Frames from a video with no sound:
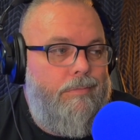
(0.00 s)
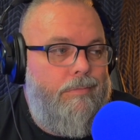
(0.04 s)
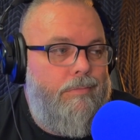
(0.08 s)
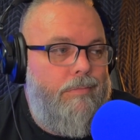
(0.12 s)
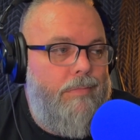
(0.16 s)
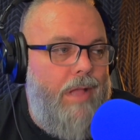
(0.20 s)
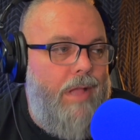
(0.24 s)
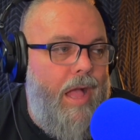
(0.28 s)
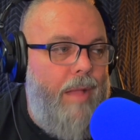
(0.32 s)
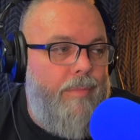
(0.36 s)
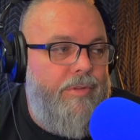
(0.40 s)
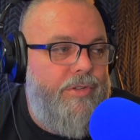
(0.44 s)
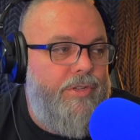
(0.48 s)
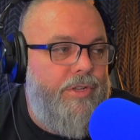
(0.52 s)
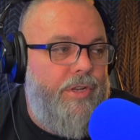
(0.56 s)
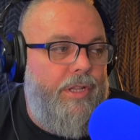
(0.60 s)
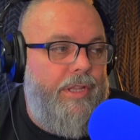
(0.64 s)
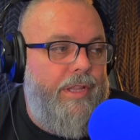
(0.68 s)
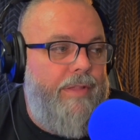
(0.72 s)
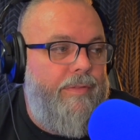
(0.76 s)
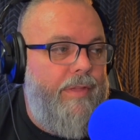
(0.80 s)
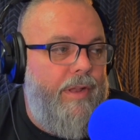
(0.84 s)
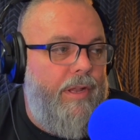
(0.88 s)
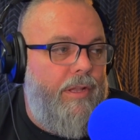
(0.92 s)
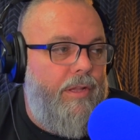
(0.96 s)
I'm just going to
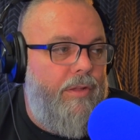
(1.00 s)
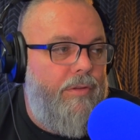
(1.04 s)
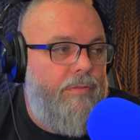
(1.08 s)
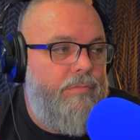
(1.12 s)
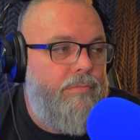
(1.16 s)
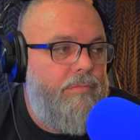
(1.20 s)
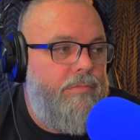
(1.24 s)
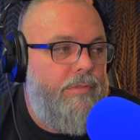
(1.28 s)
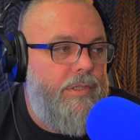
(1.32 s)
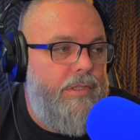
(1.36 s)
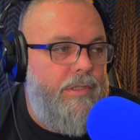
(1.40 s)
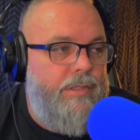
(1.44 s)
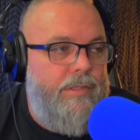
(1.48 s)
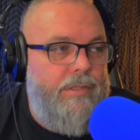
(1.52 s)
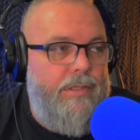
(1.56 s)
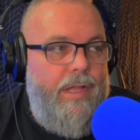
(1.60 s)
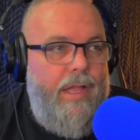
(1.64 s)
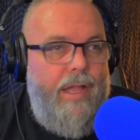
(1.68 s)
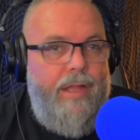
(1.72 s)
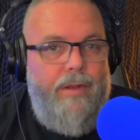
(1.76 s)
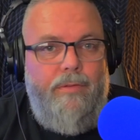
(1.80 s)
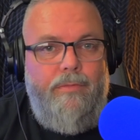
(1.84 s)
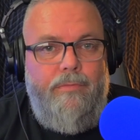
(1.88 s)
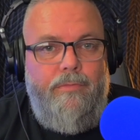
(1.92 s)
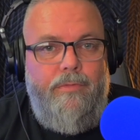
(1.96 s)
leave that alone because
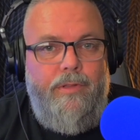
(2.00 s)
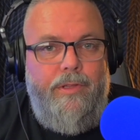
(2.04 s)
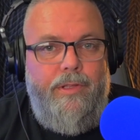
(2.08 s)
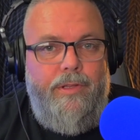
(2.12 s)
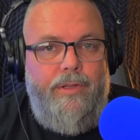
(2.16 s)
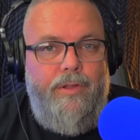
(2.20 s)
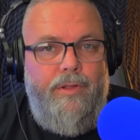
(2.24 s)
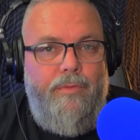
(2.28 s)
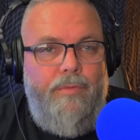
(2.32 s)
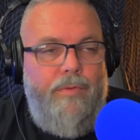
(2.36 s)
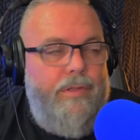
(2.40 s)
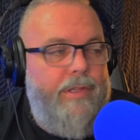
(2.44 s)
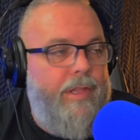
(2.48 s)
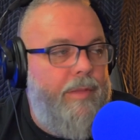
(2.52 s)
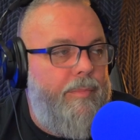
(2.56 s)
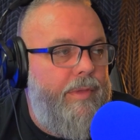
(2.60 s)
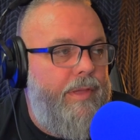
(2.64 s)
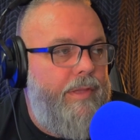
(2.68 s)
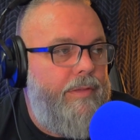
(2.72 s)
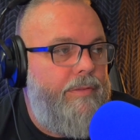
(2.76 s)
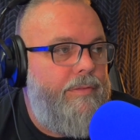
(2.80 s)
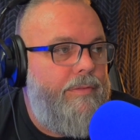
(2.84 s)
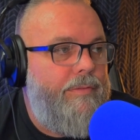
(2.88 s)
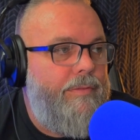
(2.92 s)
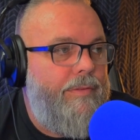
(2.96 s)
I don't really know what that
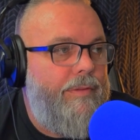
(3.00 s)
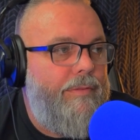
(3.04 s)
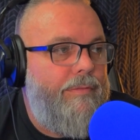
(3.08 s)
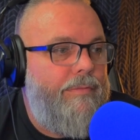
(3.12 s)
means.